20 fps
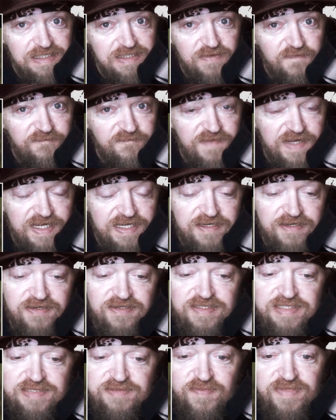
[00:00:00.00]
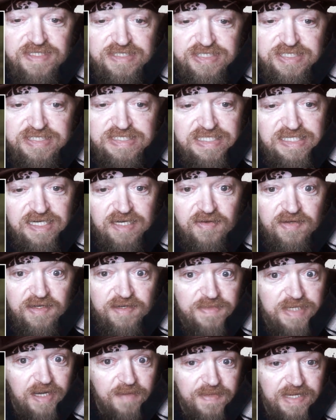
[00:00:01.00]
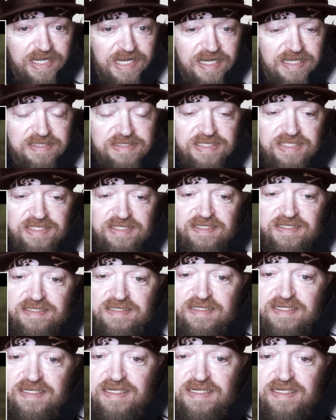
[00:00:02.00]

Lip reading: little figures, but just, you know, him coming into the,